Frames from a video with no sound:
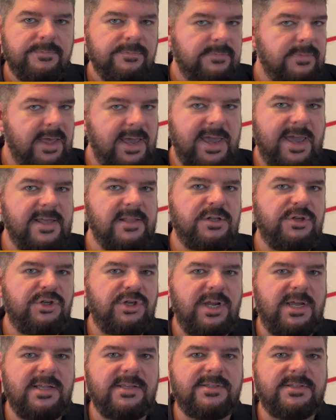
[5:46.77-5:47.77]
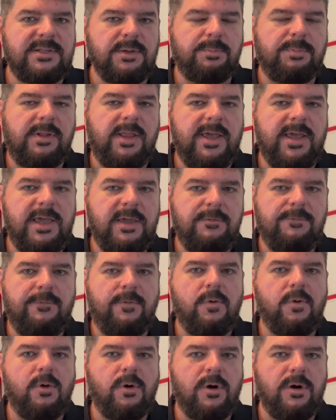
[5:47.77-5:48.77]
They had a chance to play
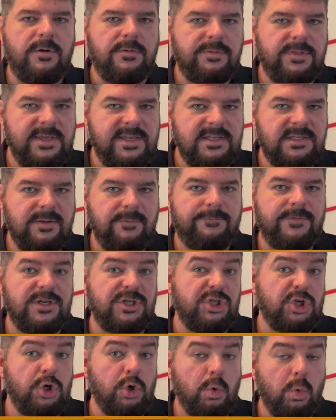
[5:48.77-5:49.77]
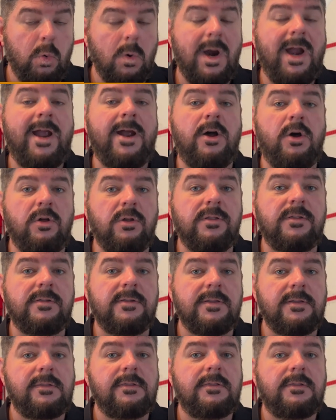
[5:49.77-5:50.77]
for the division crown
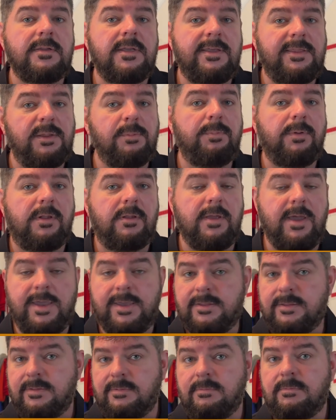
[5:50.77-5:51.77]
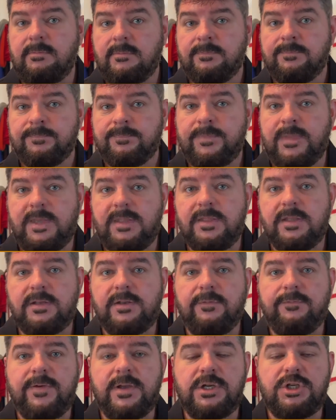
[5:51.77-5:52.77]
in the
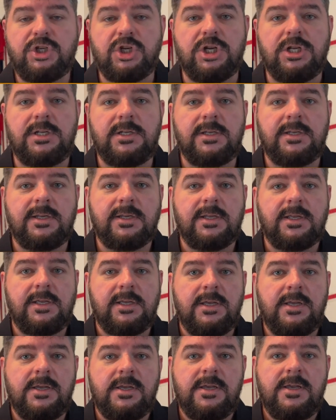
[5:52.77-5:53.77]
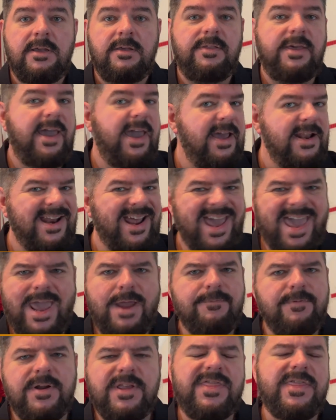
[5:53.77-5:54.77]
division. They had
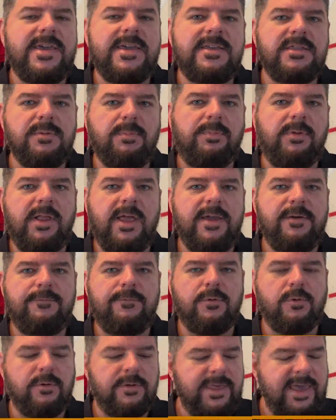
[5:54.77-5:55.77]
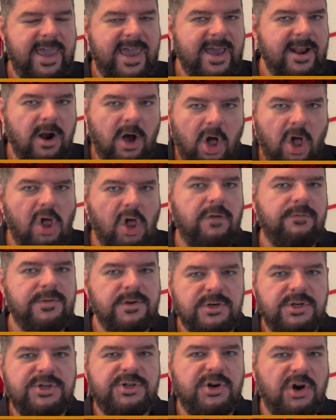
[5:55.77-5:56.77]
everything to play for. They had all of
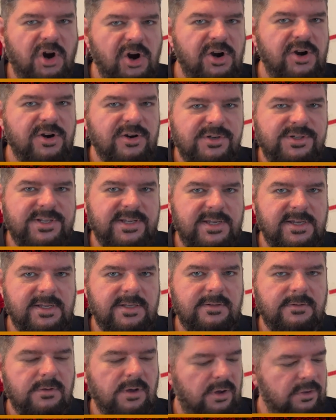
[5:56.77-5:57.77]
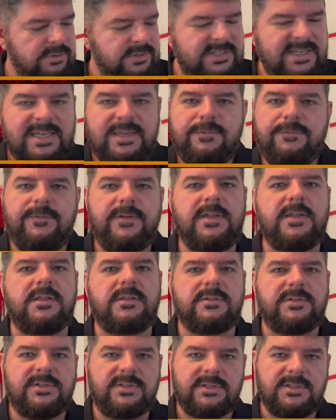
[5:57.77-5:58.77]
their starters in on
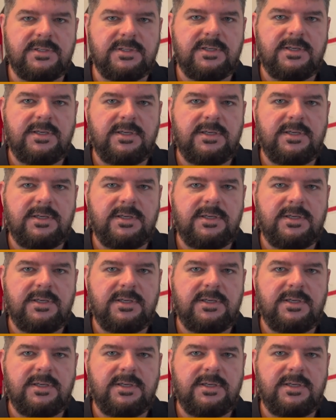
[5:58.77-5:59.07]
defense.